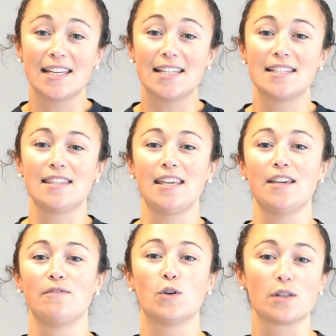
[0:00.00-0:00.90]
is
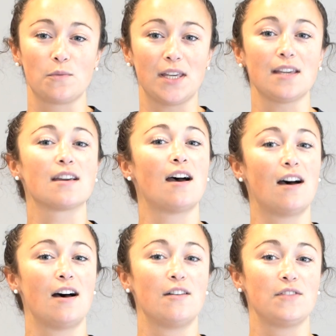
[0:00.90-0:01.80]
the fourth week
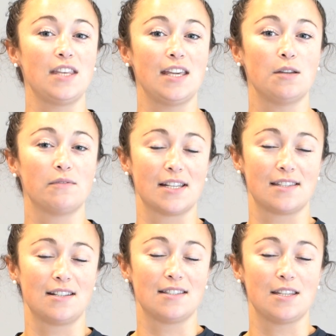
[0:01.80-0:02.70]
of the
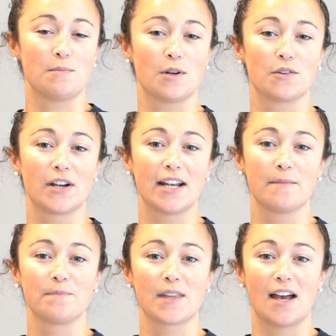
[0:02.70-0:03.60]
residency
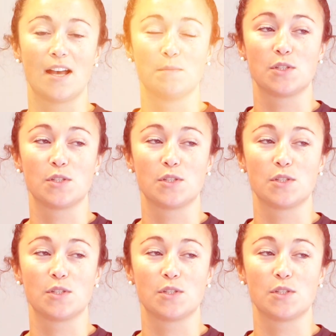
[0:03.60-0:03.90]
program.